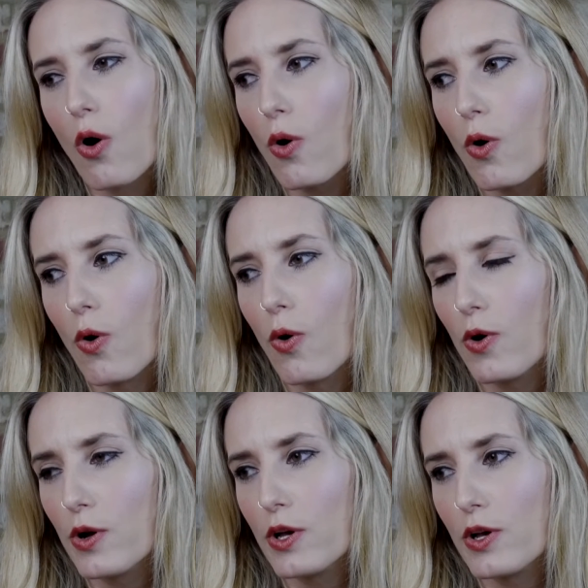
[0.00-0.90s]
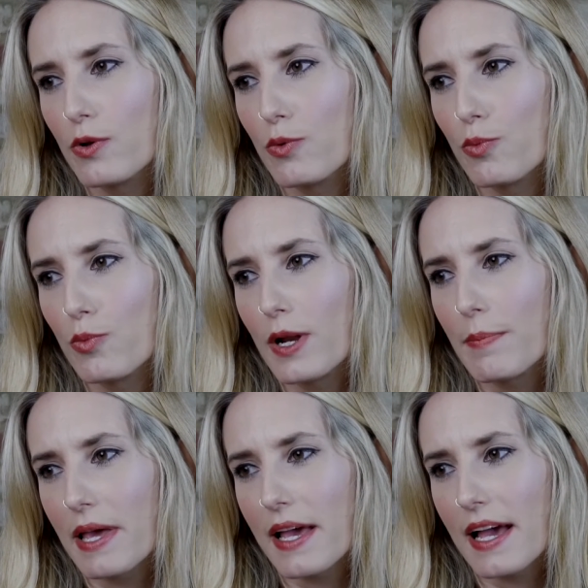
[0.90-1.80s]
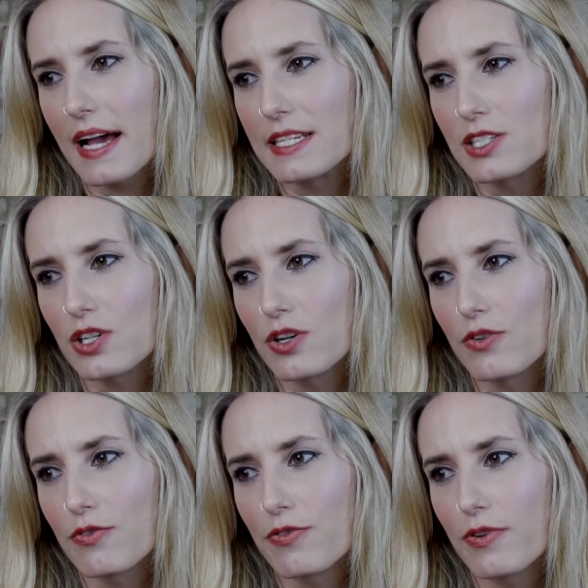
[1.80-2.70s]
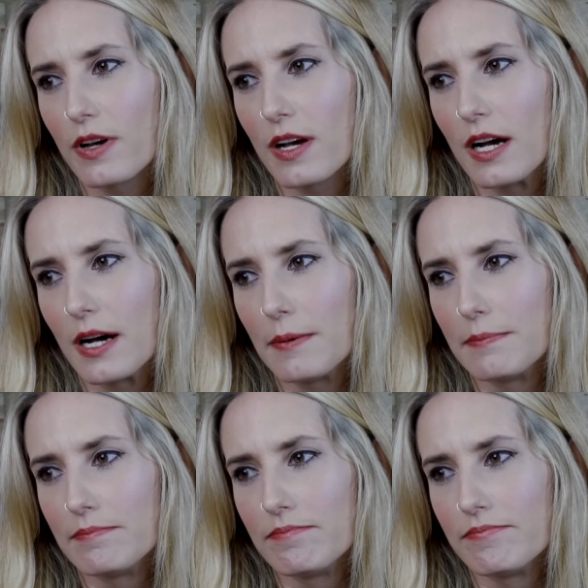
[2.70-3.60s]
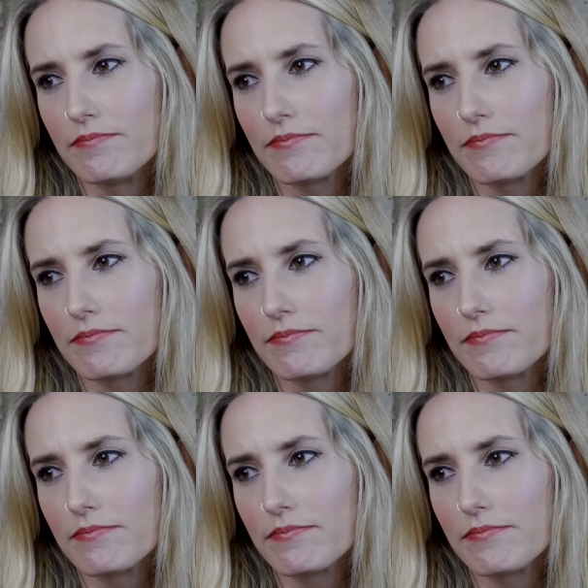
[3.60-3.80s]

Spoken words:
or will it be a case of, well,